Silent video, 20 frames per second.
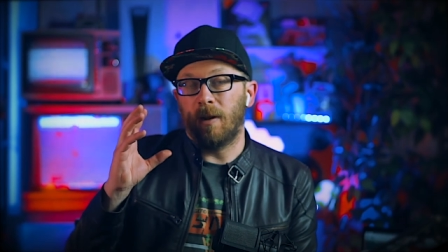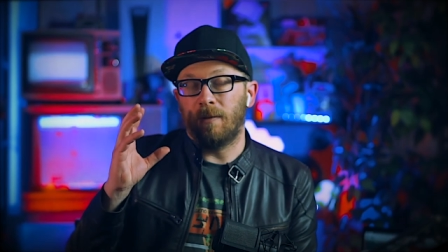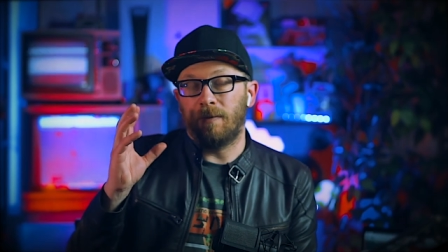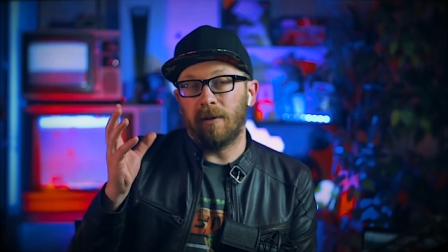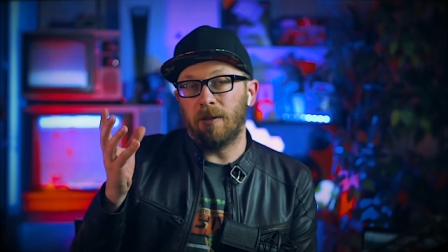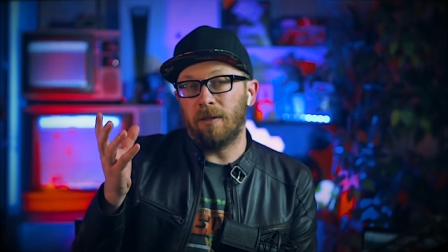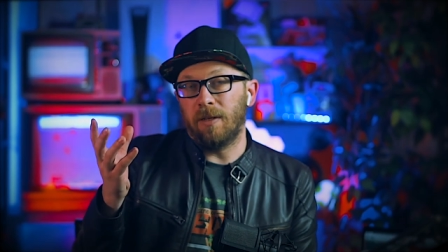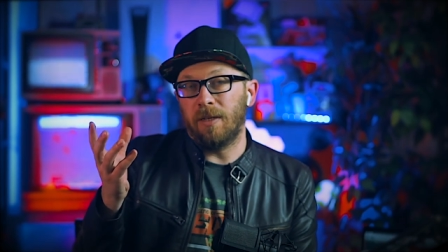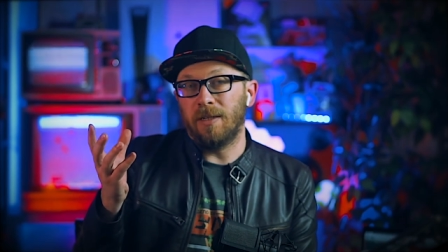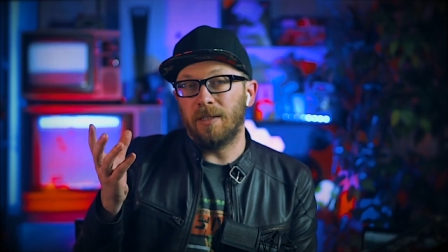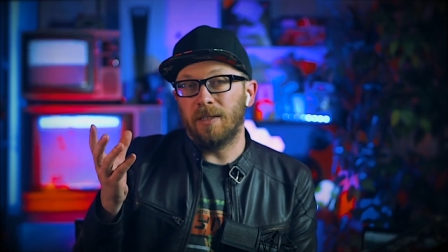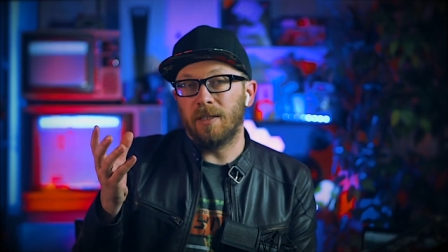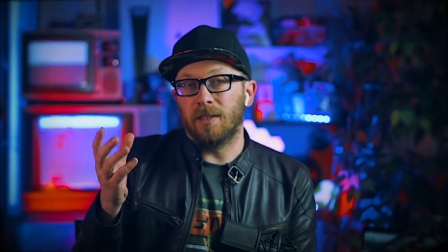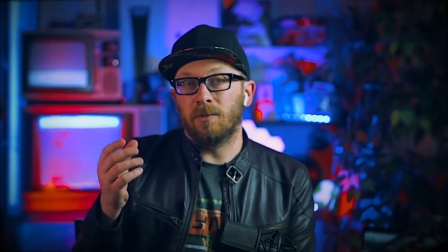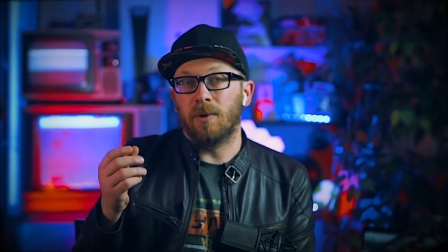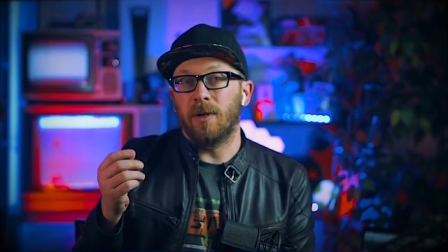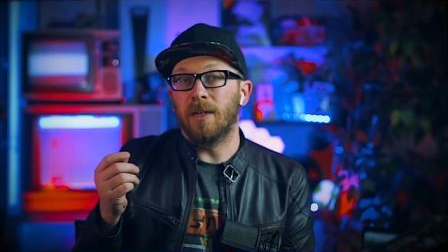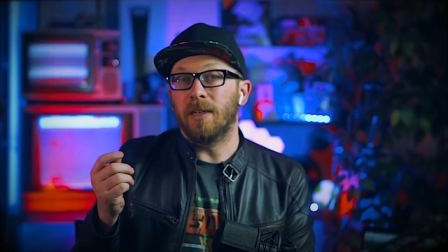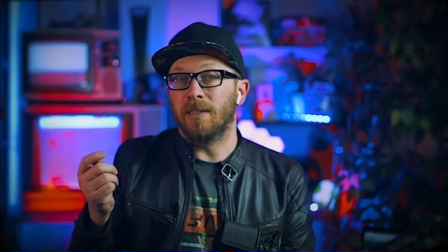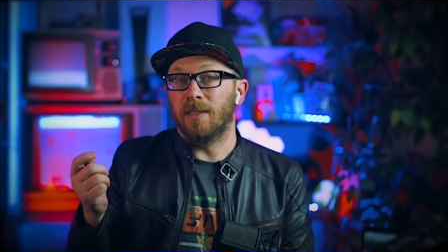I found the
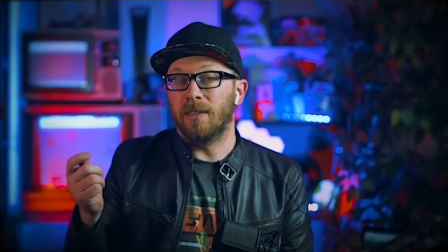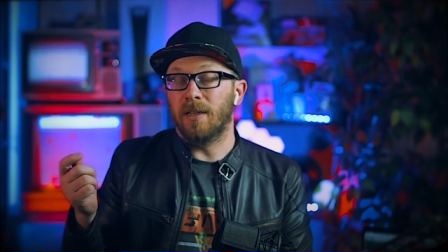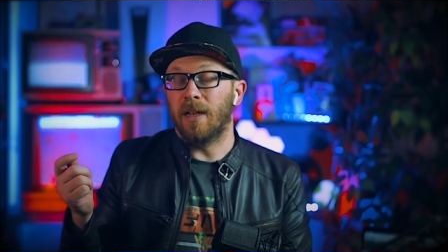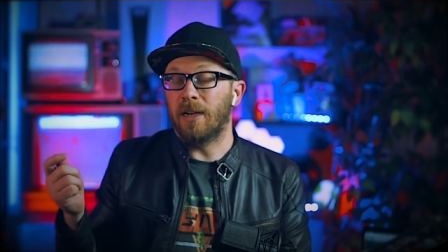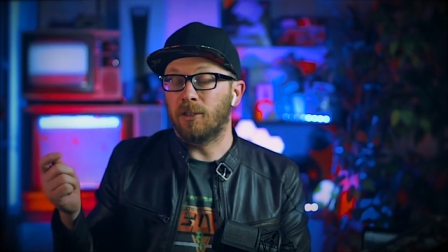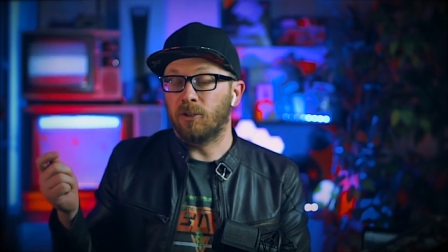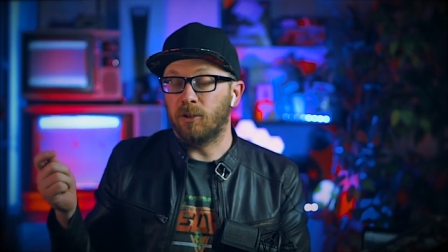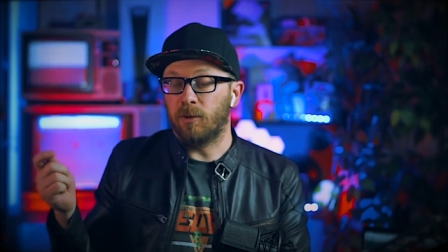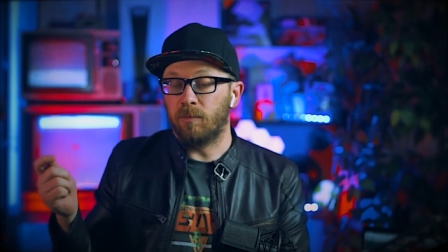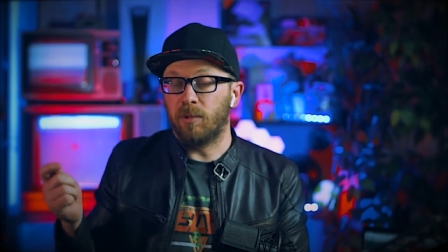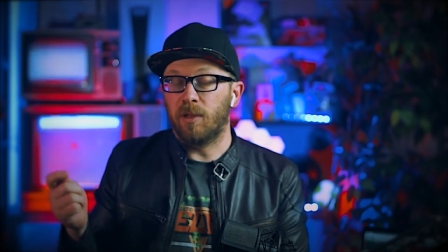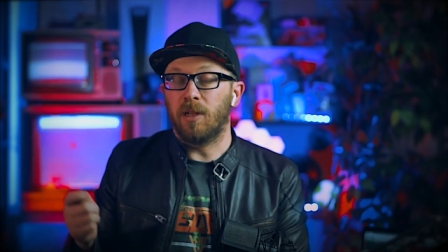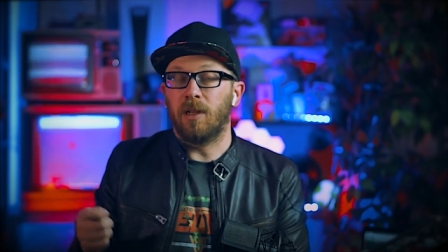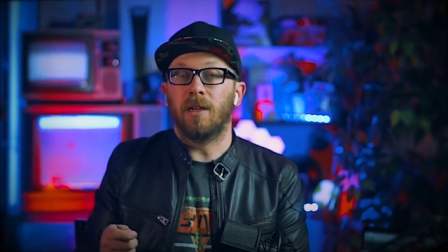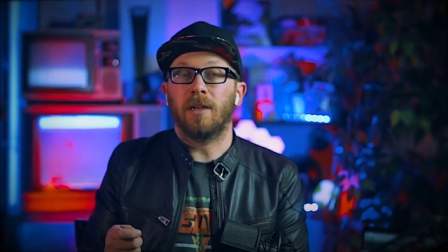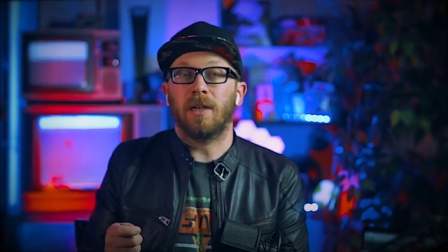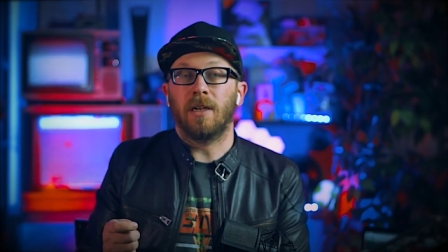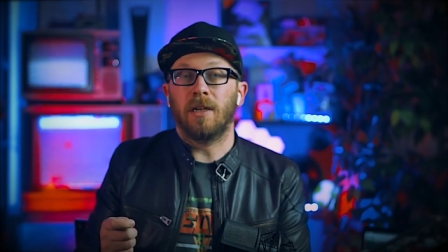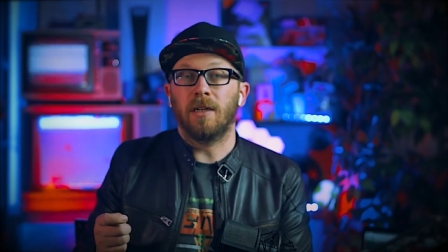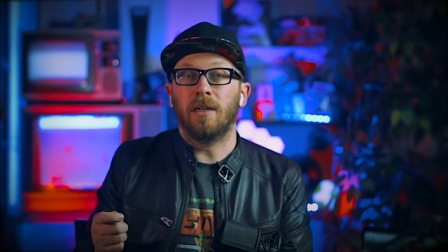easiest way is to actually
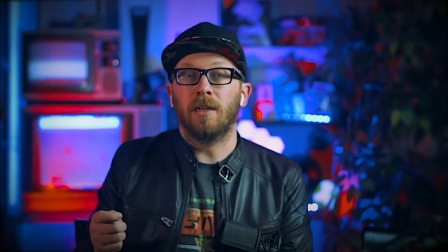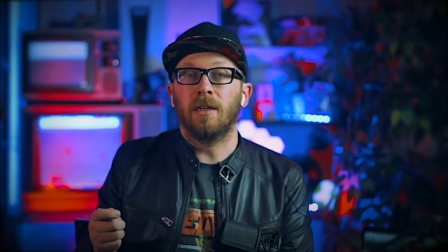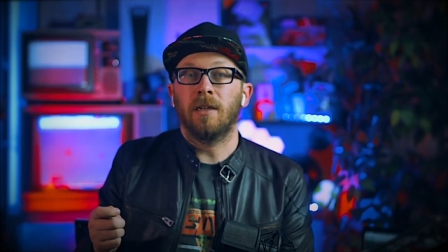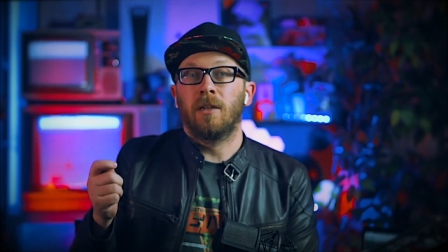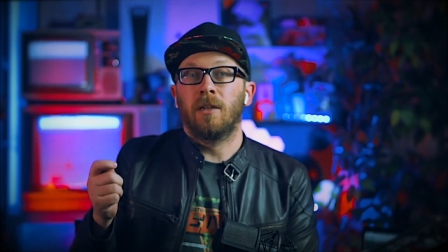plug in